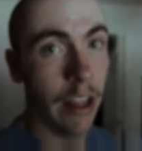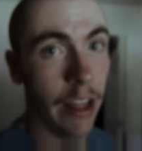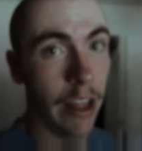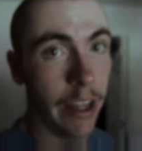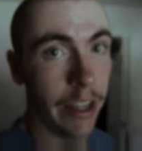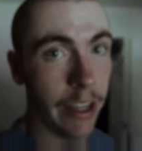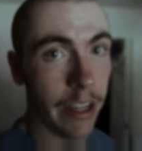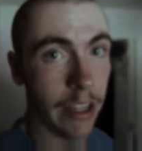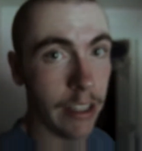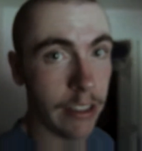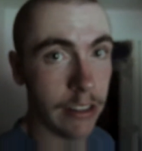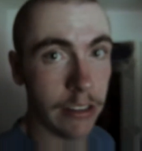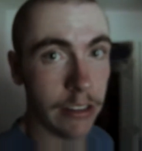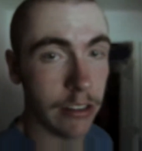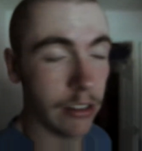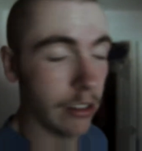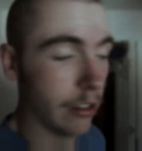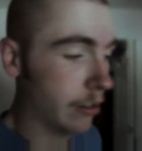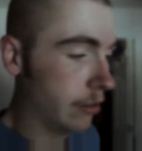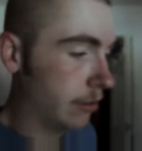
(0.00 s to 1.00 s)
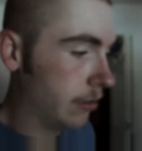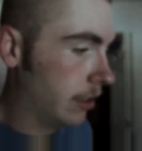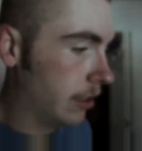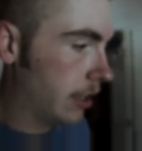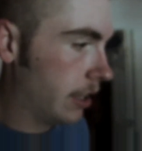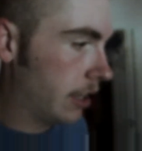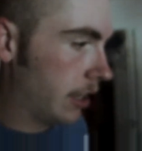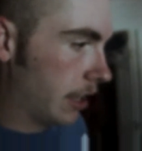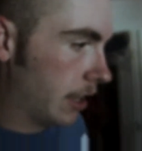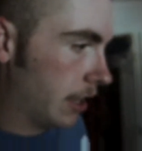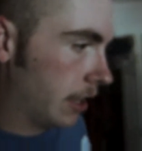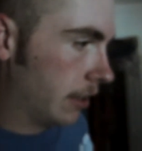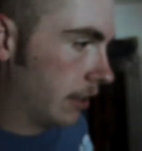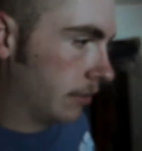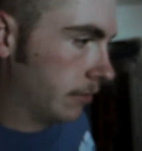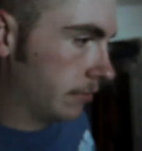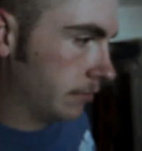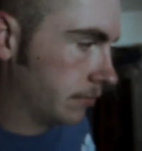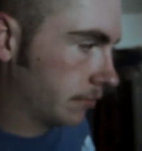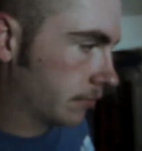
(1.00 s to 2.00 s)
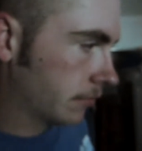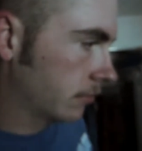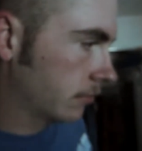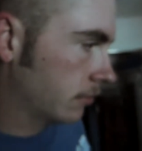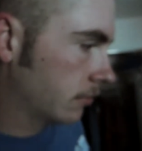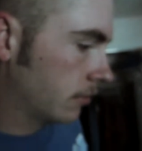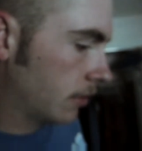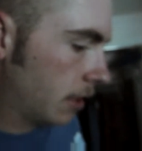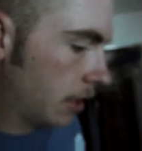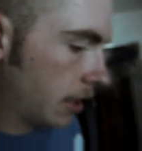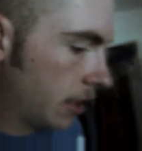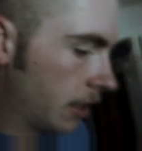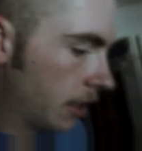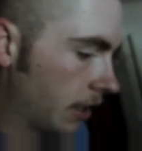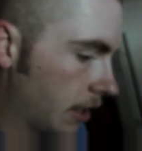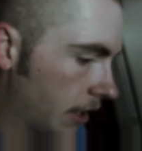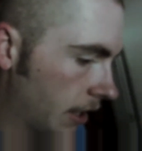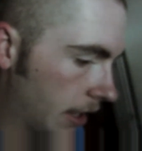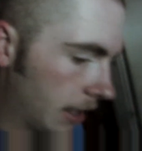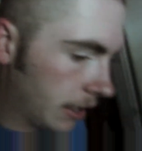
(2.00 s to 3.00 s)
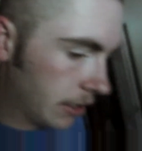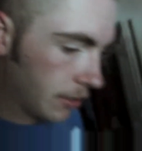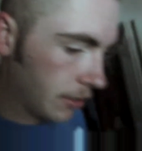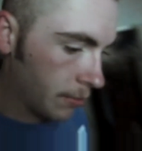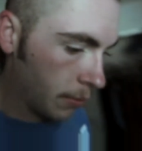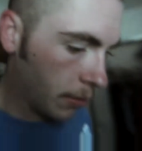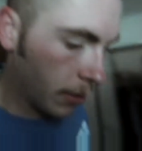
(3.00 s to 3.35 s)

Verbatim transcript: Hey guys, so um, I just